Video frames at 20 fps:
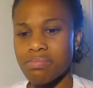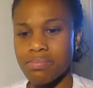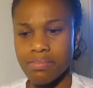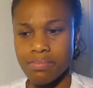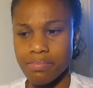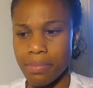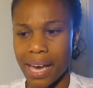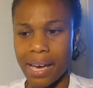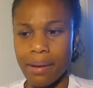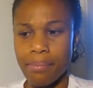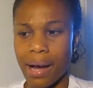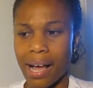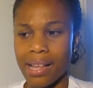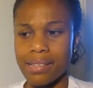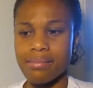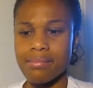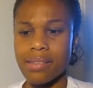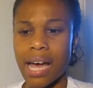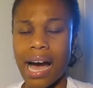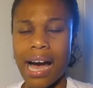make my
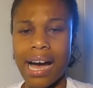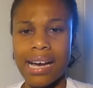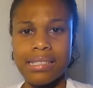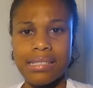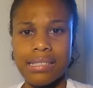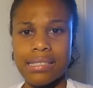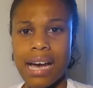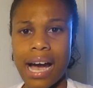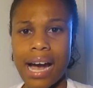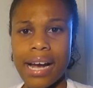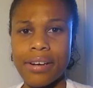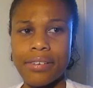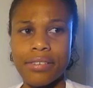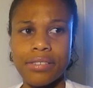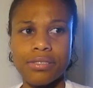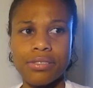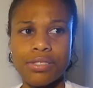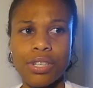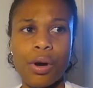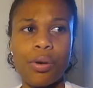thighs
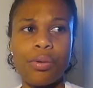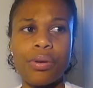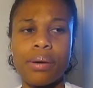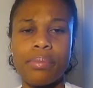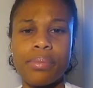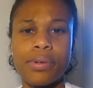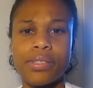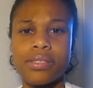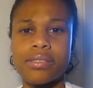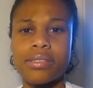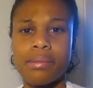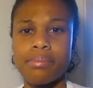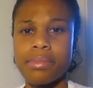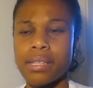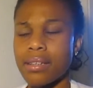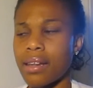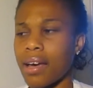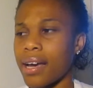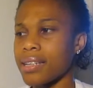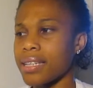tighter, tone them or
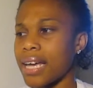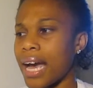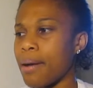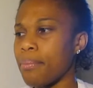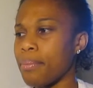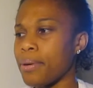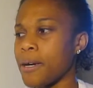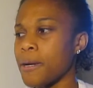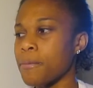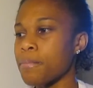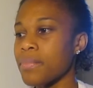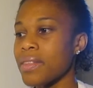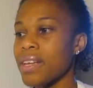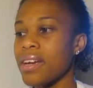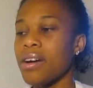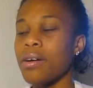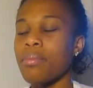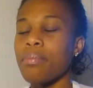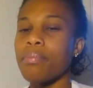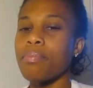something like that, but
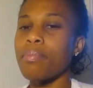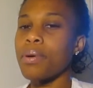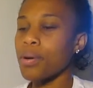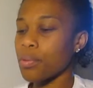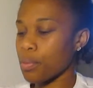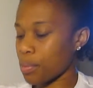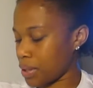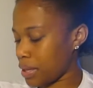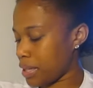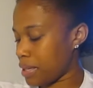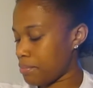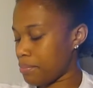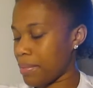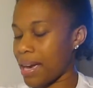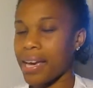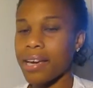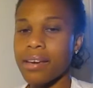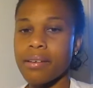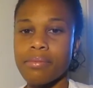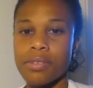really
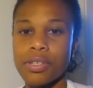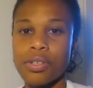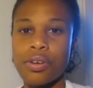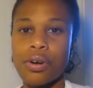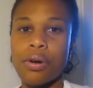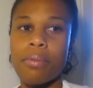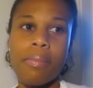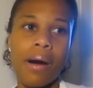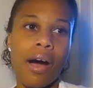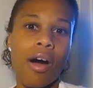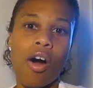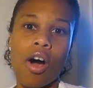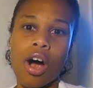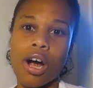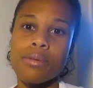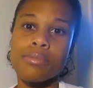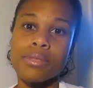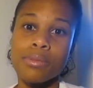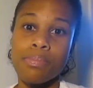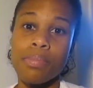make, you know, my
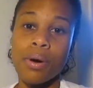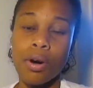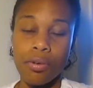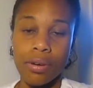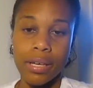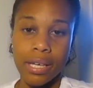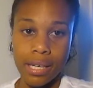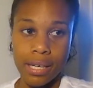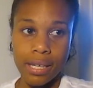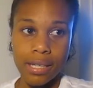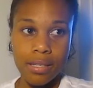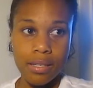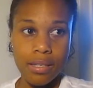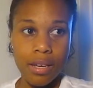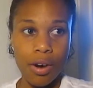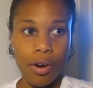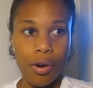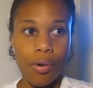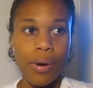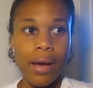arms bulky.
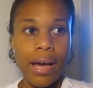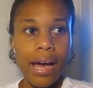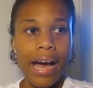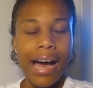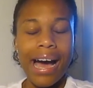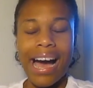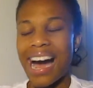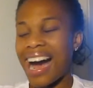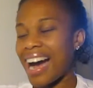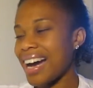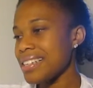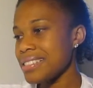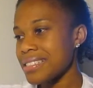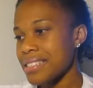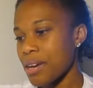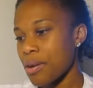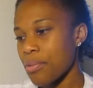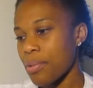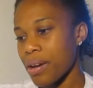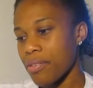So I
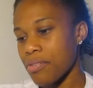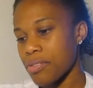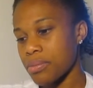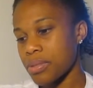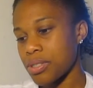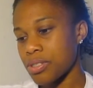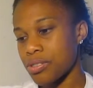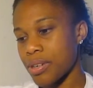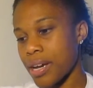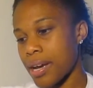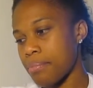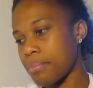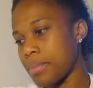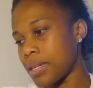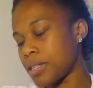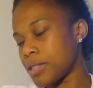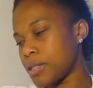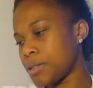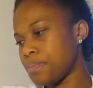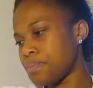stay away from the
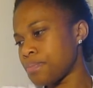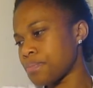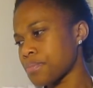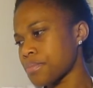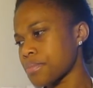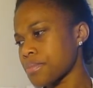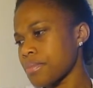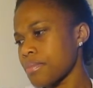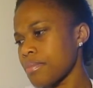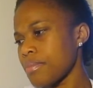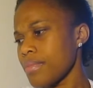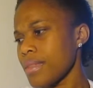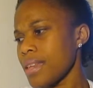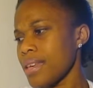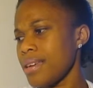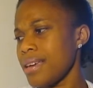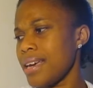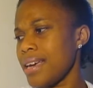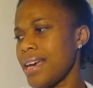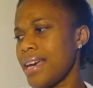treadmill,
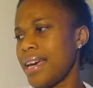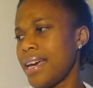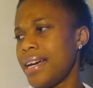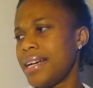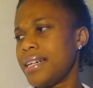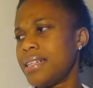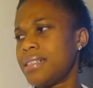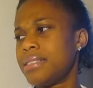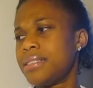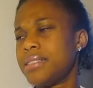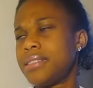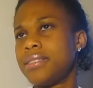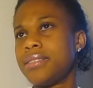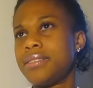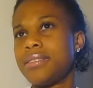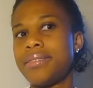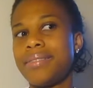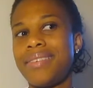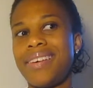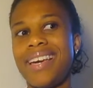
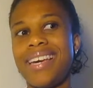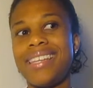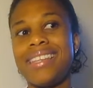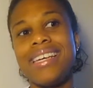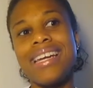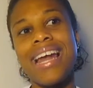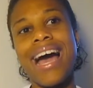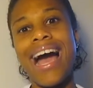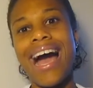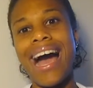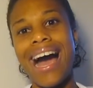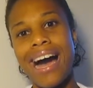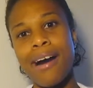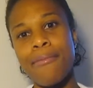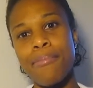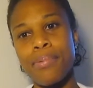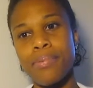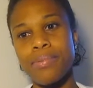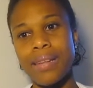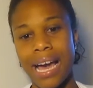and then I
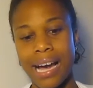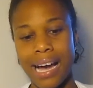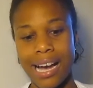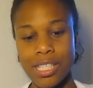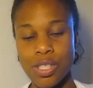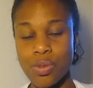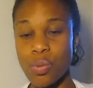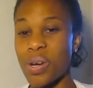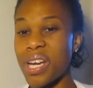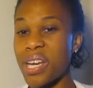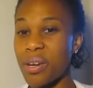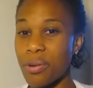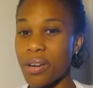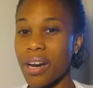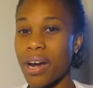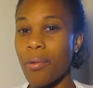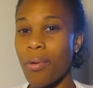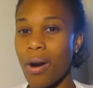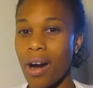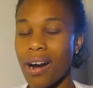hop, like I swing when
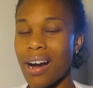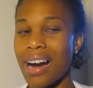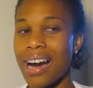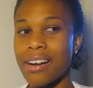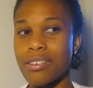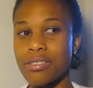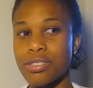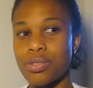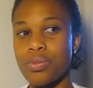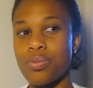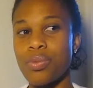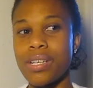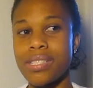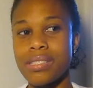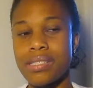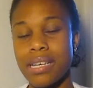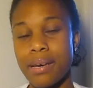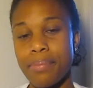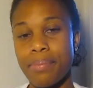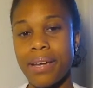I walk. I don't do one
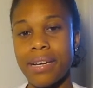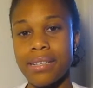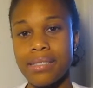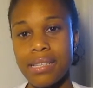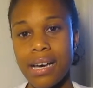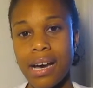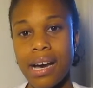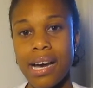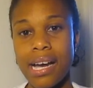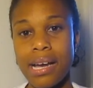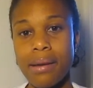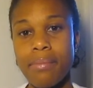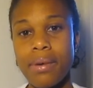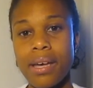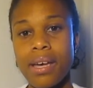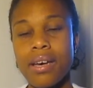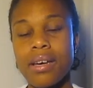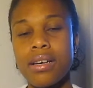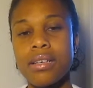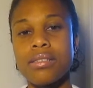step at a time.
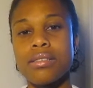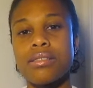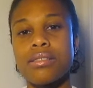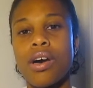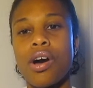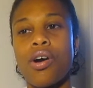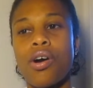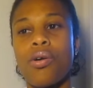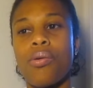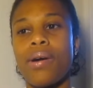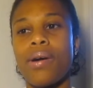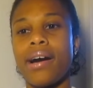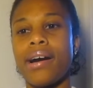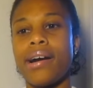So